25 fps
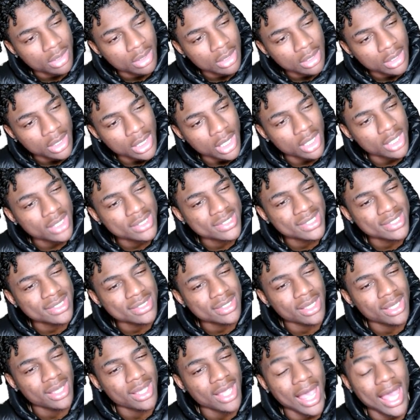No, this
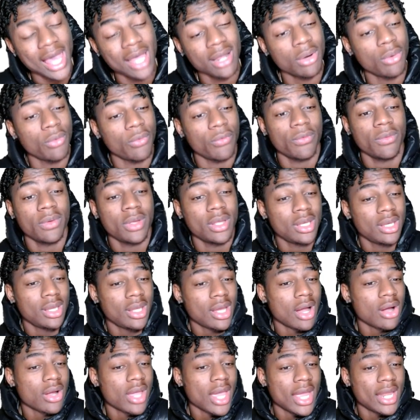is. I don't.
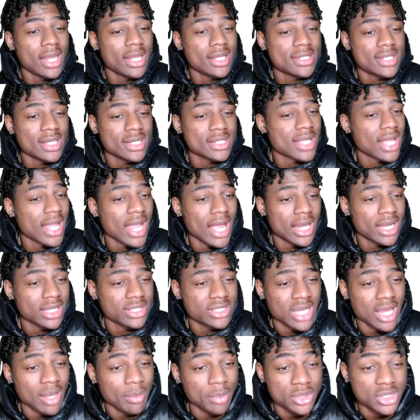Okay, this is. They got the
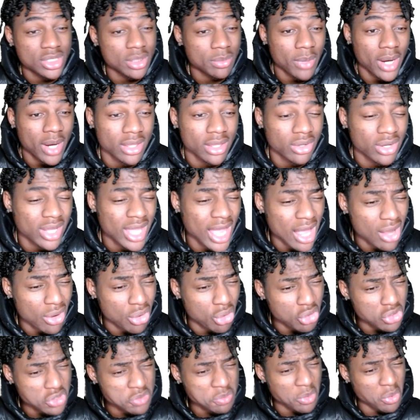championship there. Kyle
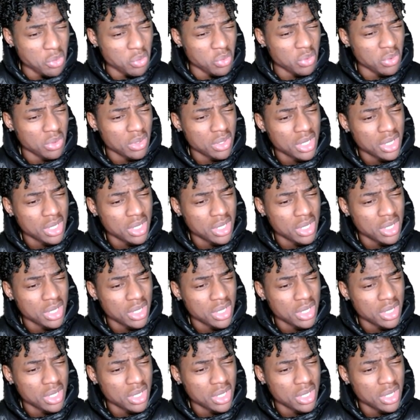Kuzma.